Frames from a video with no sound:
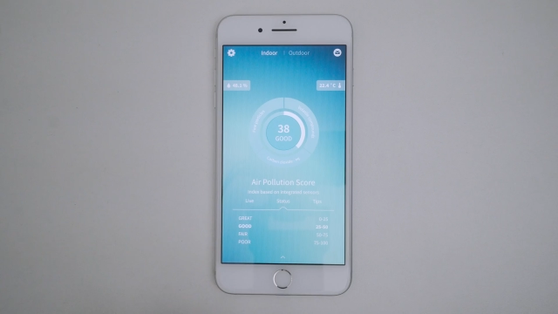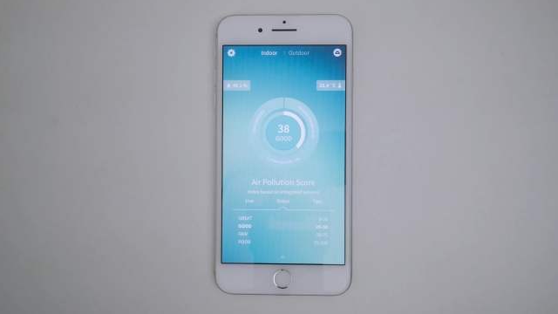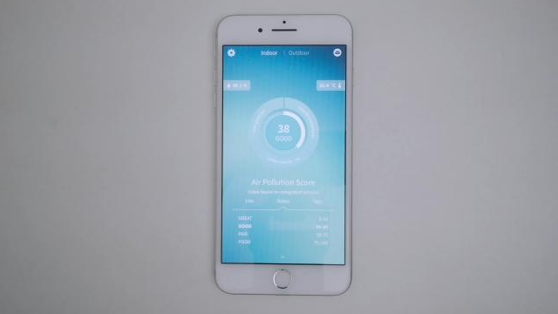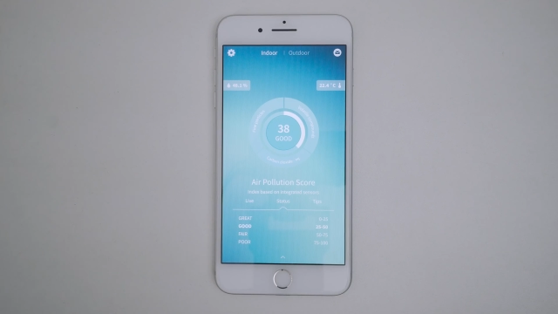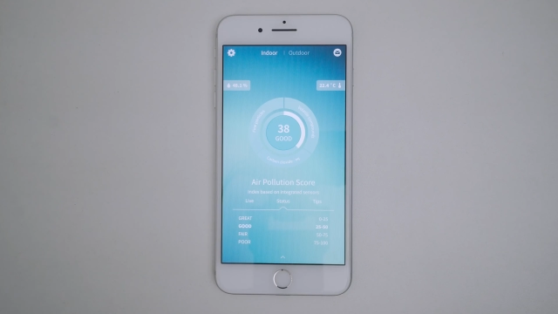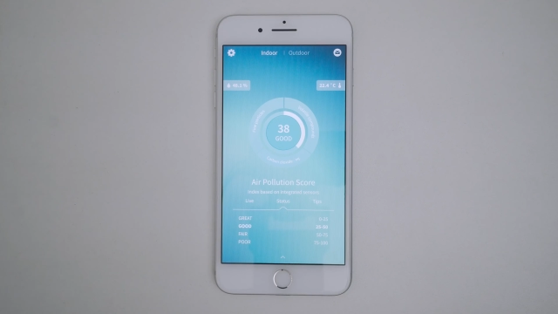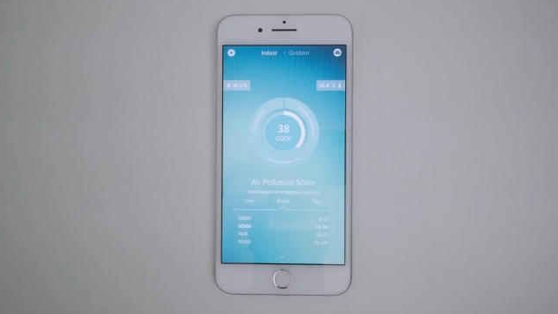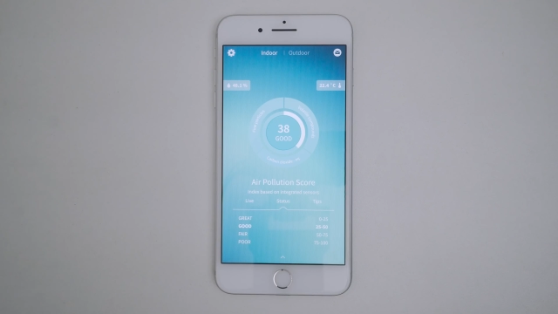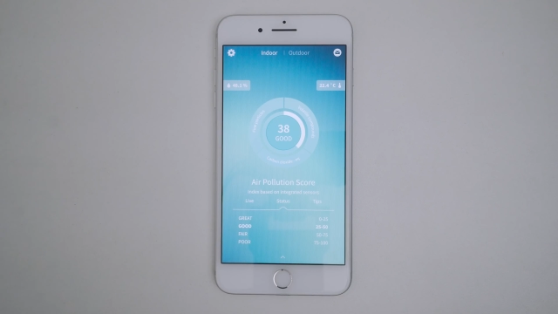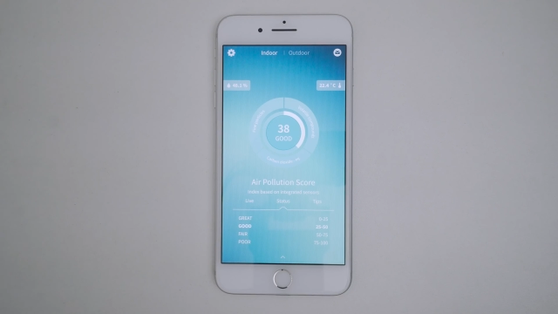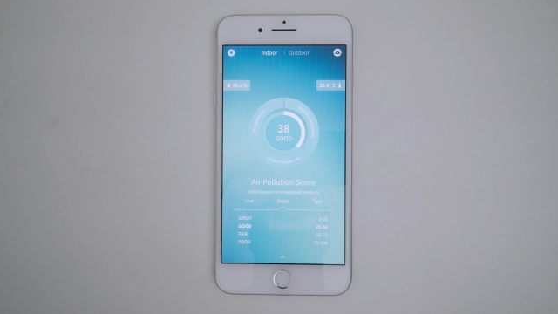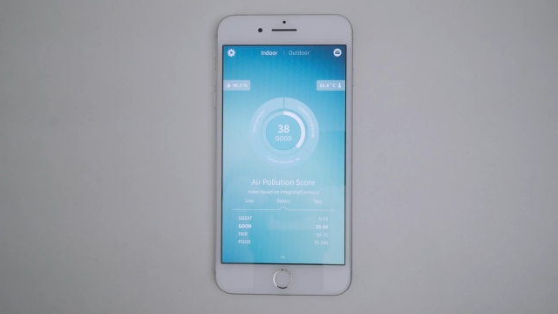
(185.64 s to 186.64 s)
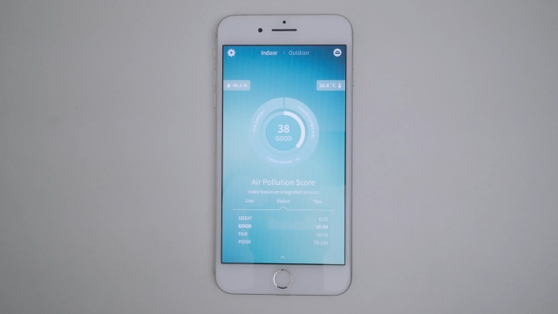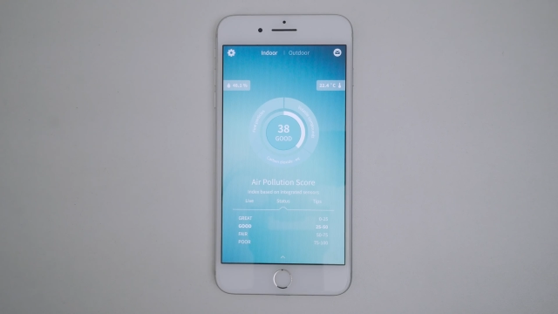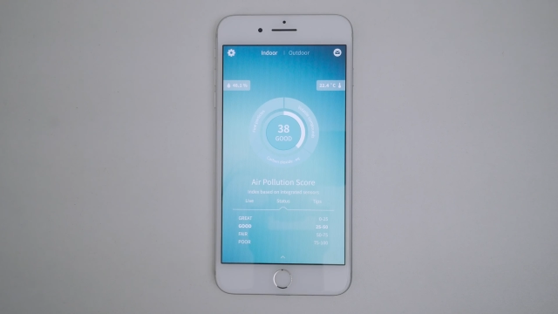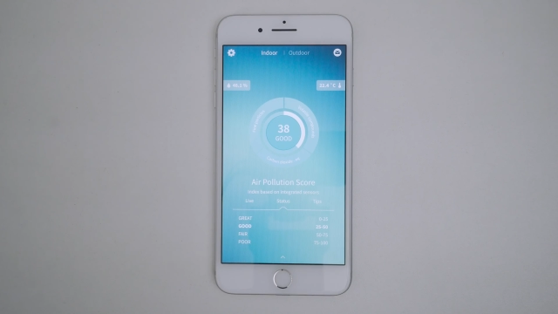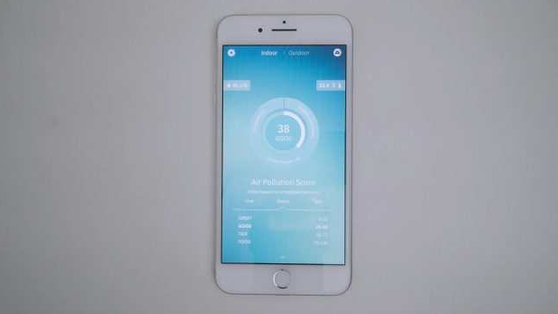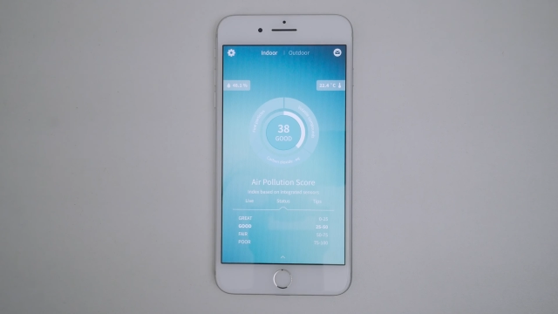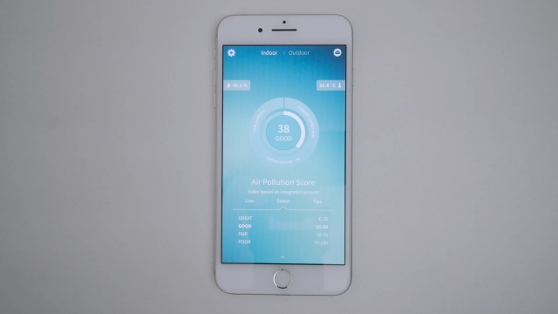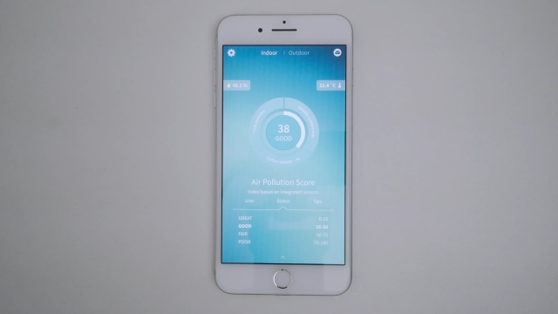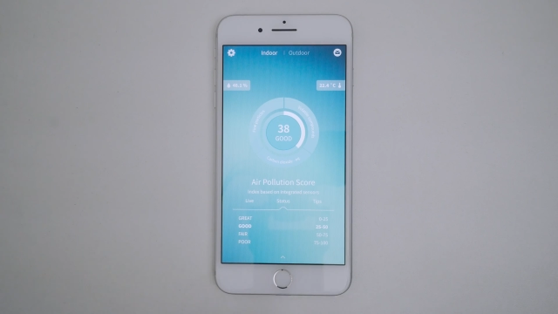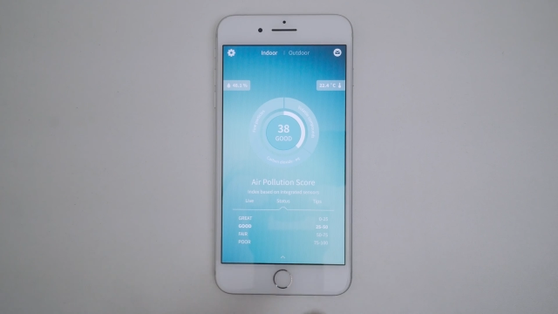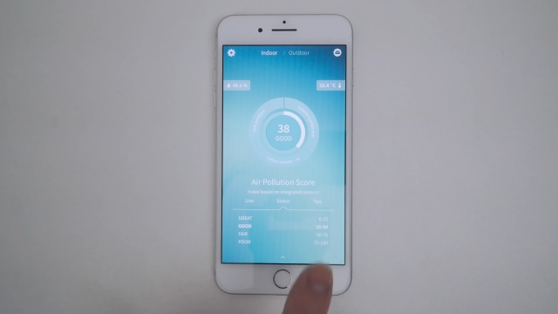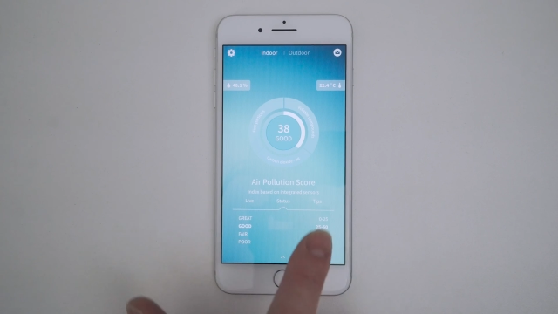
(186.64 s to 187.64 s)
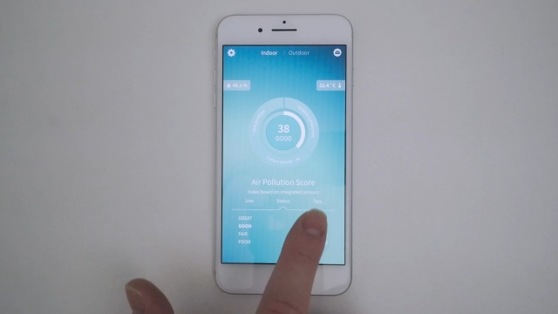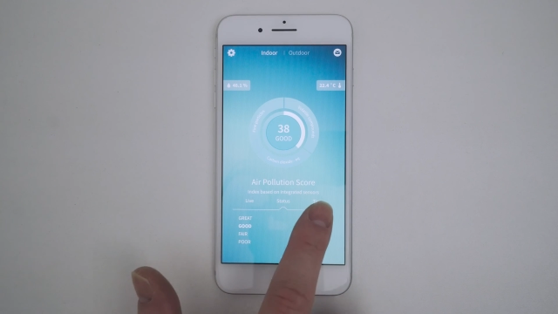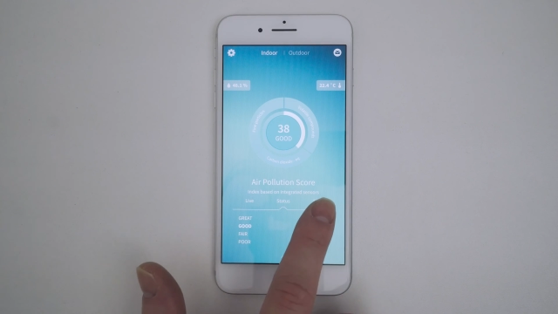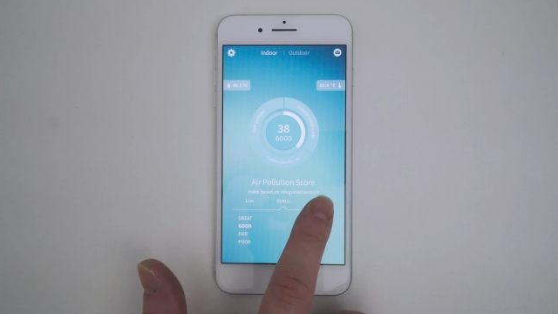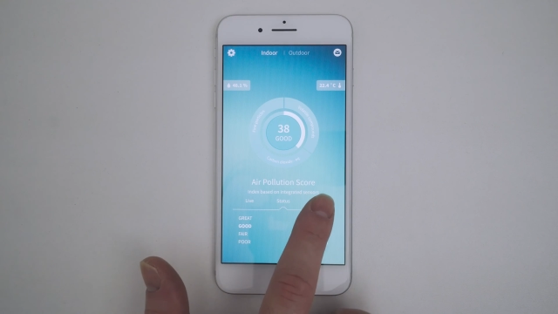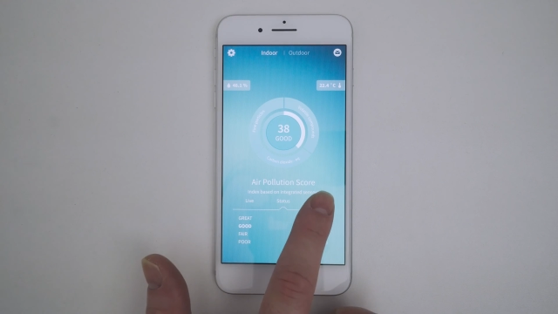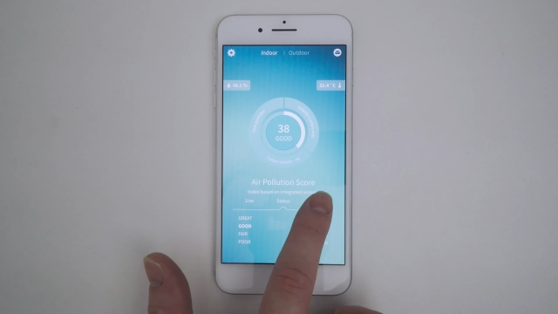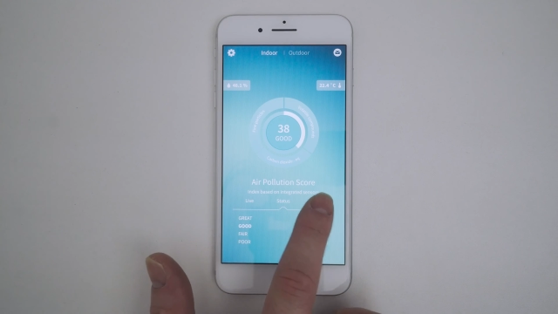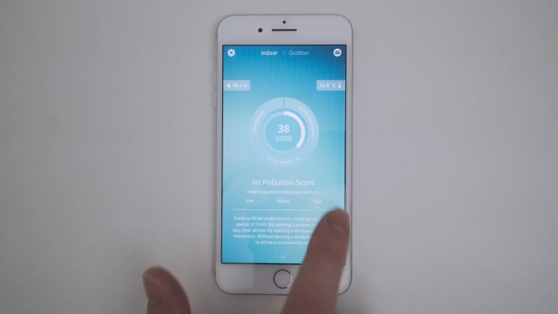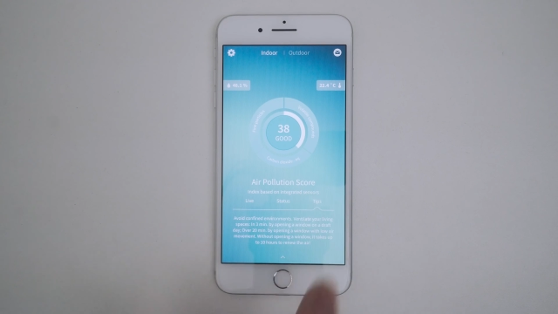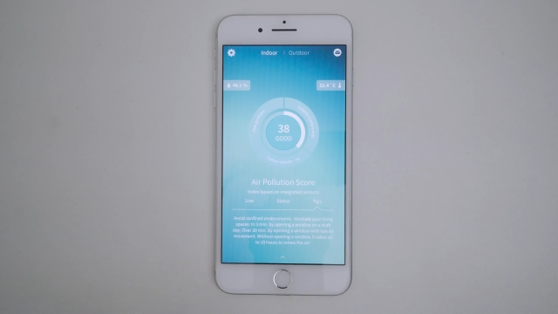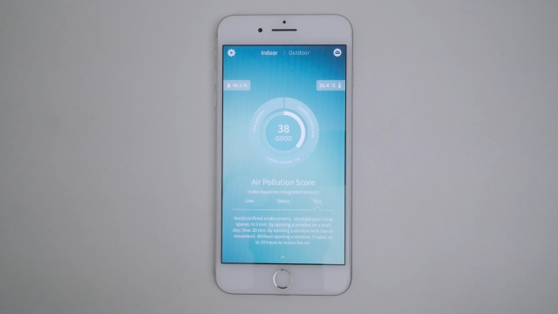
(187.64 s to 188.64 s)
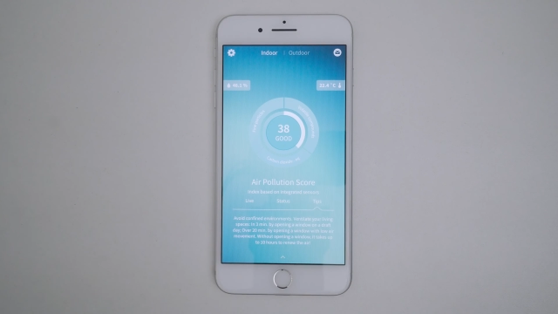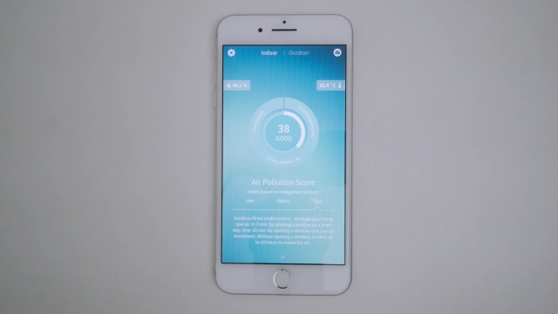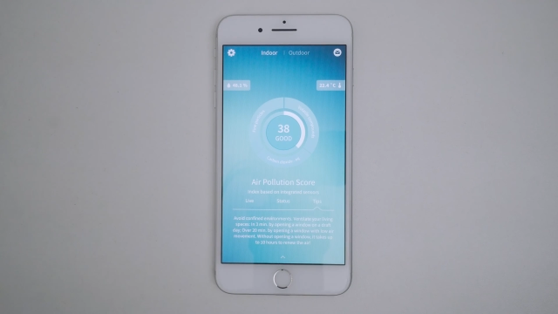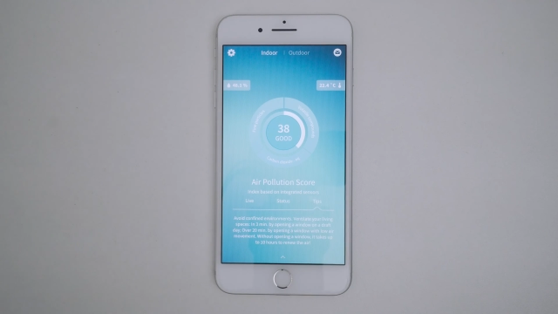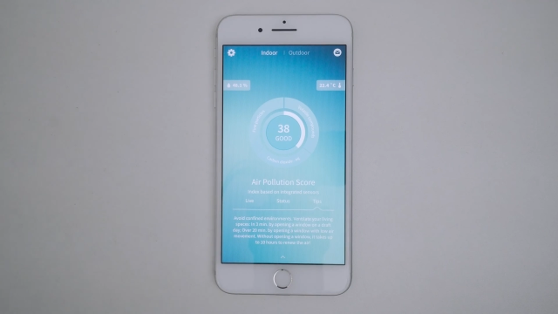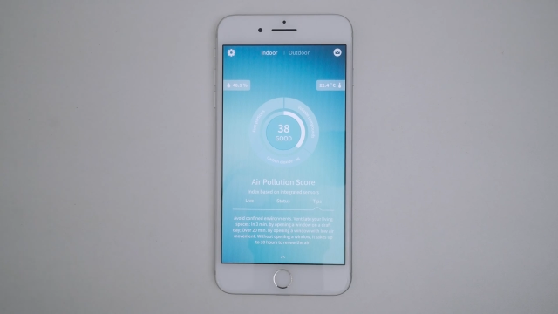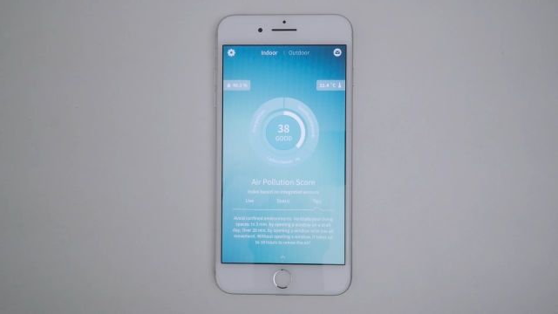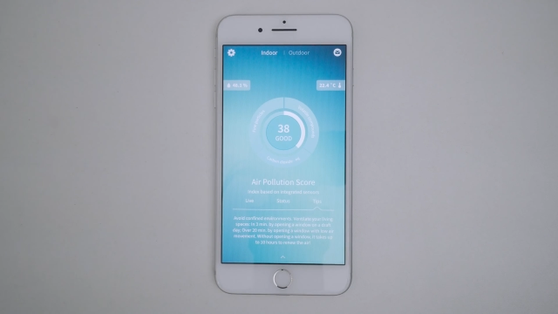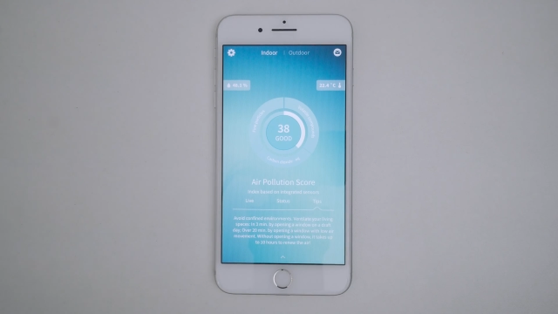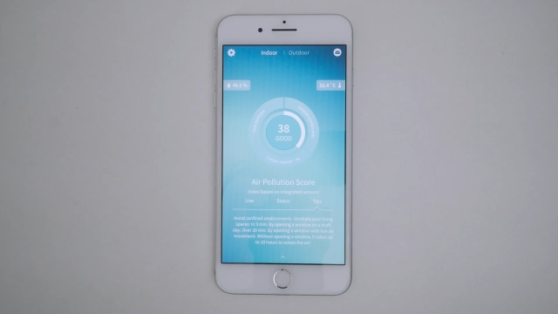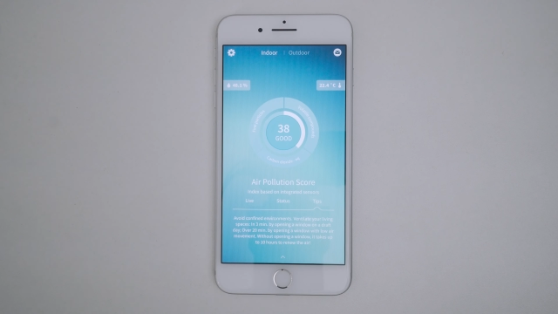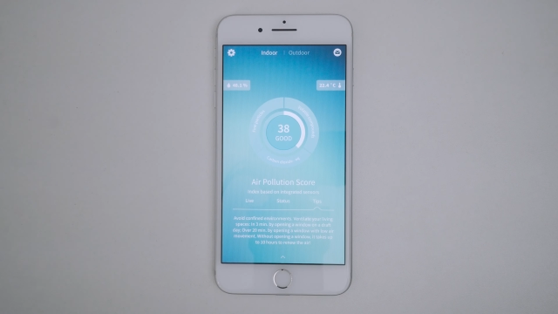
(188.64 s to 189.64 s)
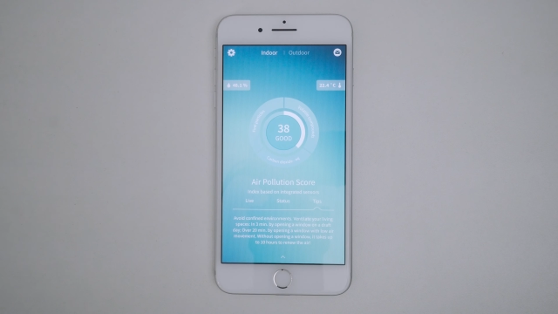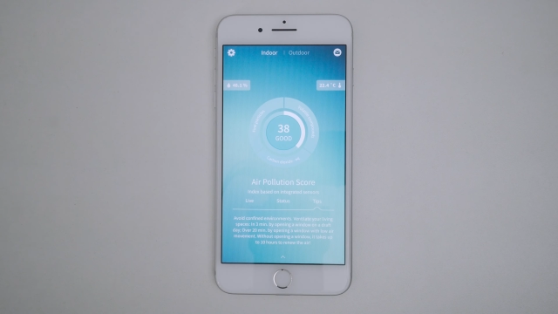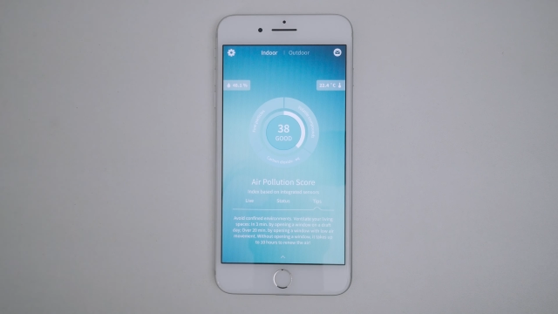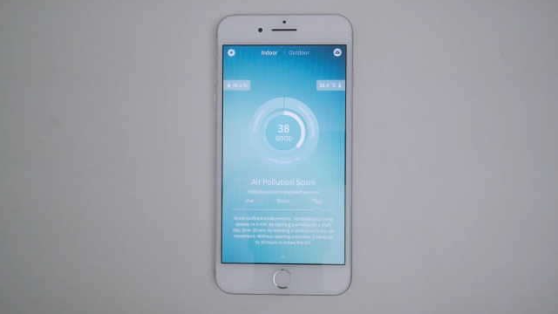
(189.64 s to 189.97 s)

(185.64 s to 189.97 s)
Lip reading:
No face is visible, so there are no lips to read.